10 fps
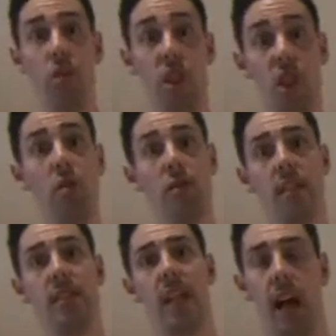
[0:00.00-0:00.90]
to use
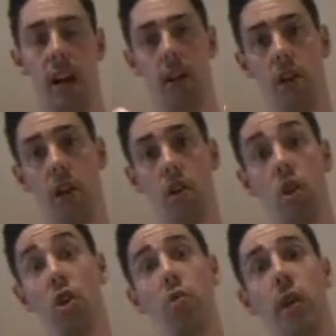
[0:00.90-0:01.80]
a stang and
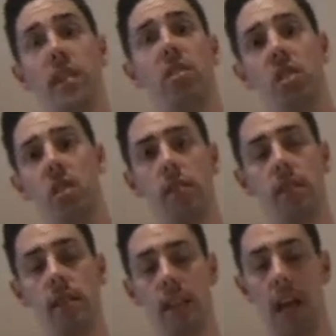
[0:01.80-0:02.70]
good ways to use
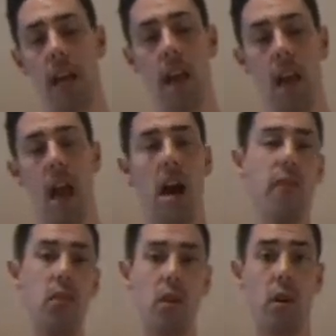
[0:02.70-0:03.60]
a stang,
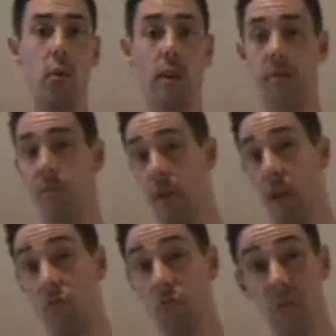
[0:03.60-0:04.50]
have a look at
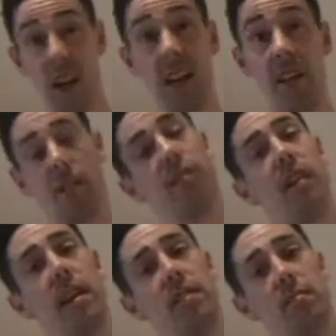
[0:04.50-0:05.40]
a really good
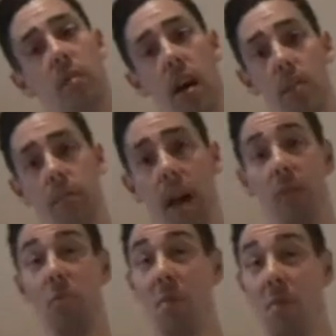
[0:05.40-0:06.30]
friend of mine,
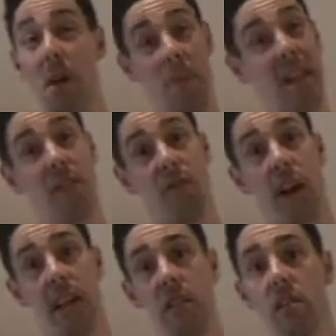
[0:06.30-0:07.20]
perhaps one of my best
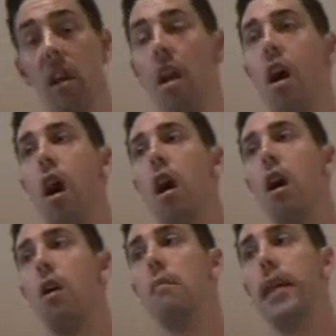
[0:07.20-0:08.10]
friends.
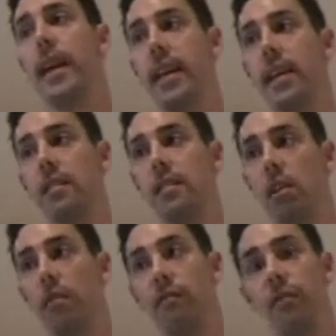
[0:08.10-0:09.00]
His
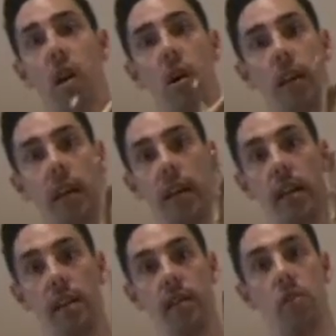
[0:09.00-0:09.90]
vlog
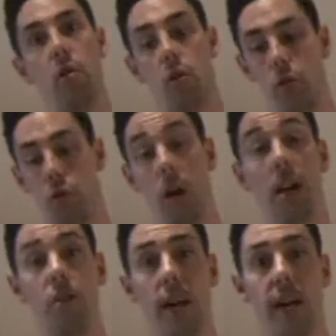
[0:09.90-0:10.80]
is called
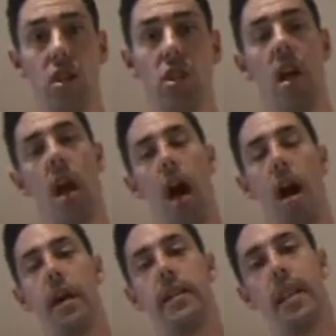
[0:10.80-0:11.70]
Tradwitch,
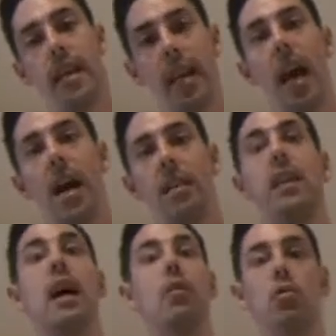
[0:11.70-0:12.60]
and he
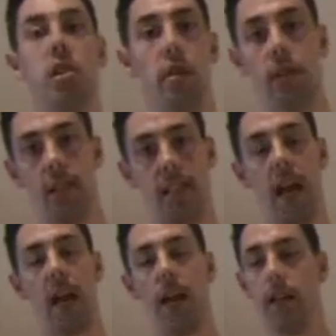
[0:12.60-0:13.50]
has how to use a
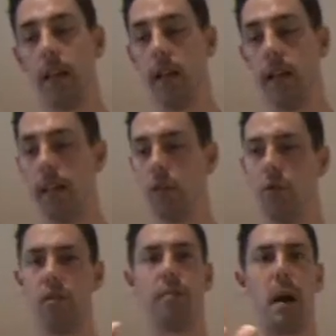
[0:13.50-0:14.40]
stang, and in it he
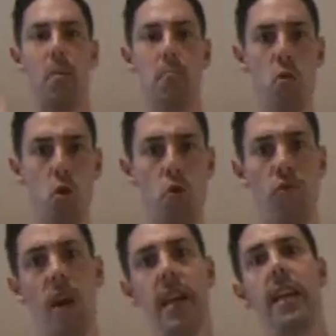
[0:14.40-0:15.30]
talks about
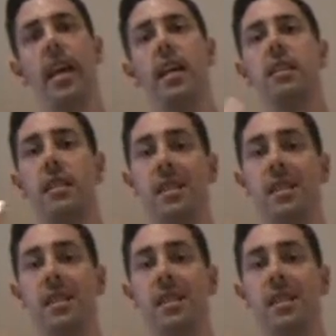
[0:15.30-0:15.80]
moon raking, the